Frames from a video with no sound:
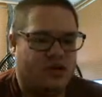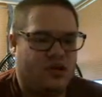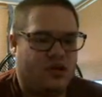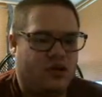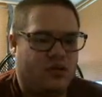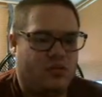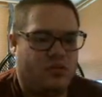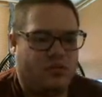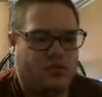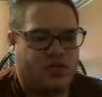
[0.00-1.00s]

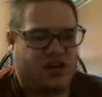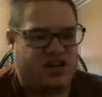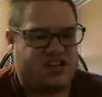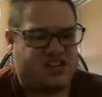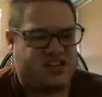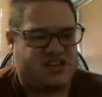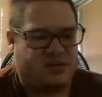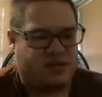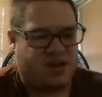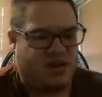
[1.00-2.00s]
Did I just see
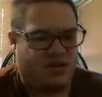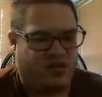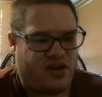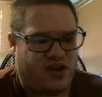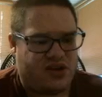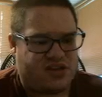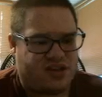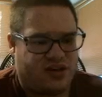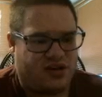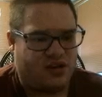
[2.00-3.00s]
something down in the darkness
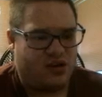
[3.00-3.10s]
there?